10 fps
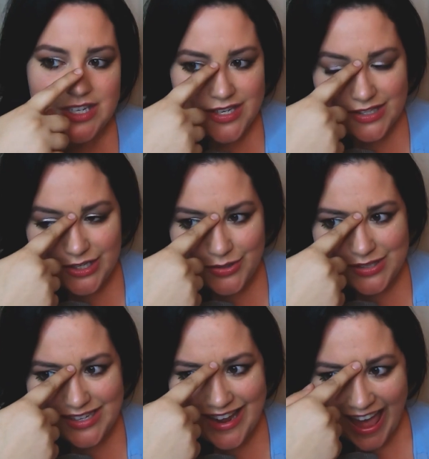she's
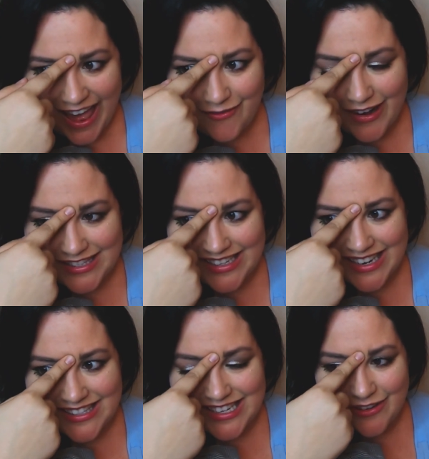using head resonance.